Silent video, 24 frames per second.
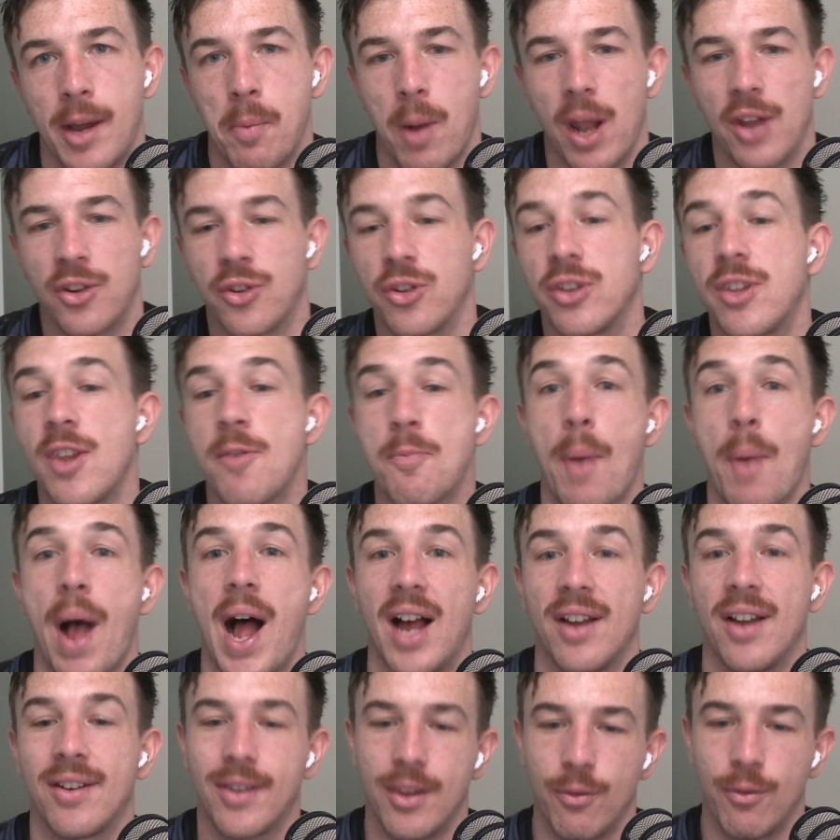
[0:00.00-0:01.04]
because they've
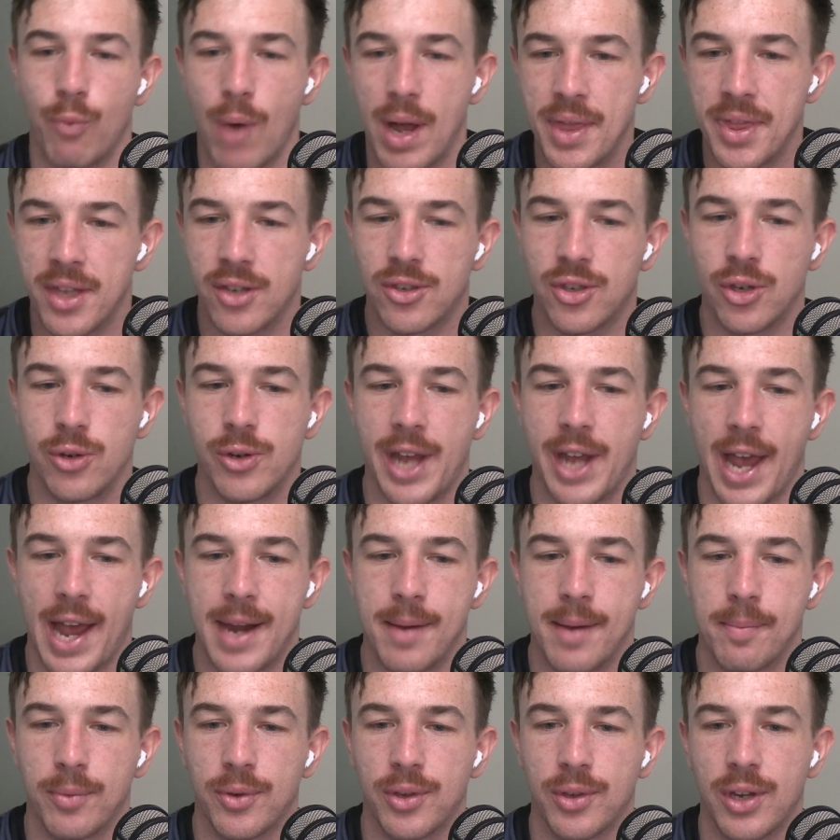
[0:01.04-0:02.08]
passed. They've won the 2
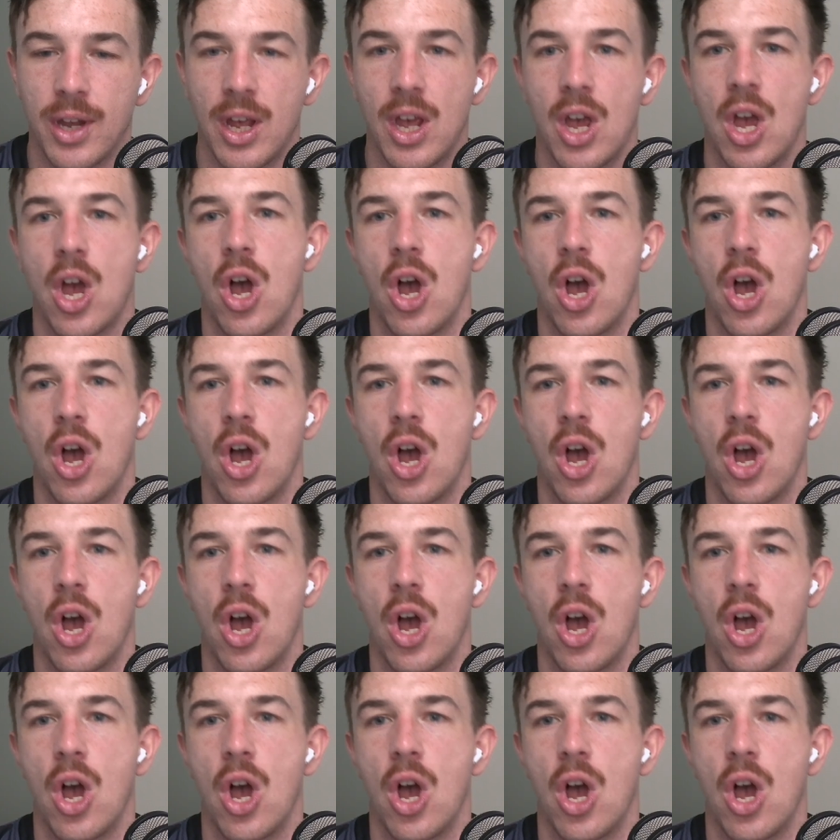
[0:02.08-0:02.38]
games.